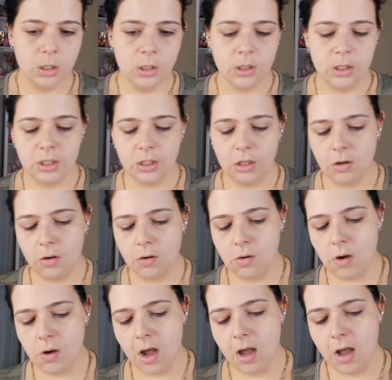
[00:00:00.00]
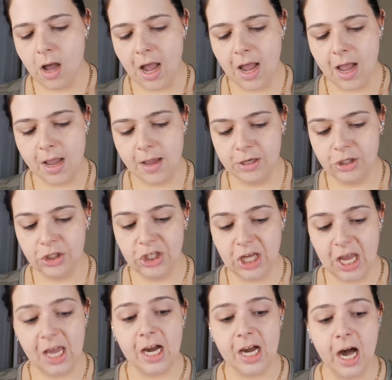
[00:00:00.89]
So I
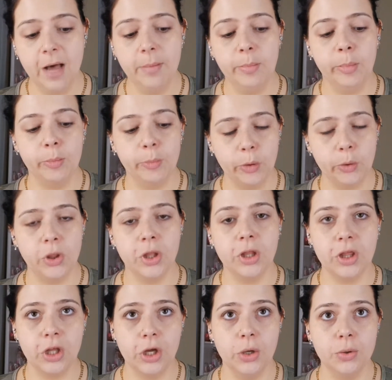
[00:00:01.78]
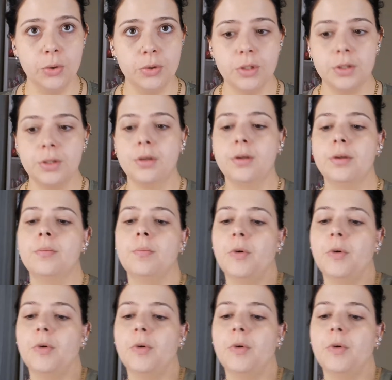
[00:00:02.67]
shake up both of those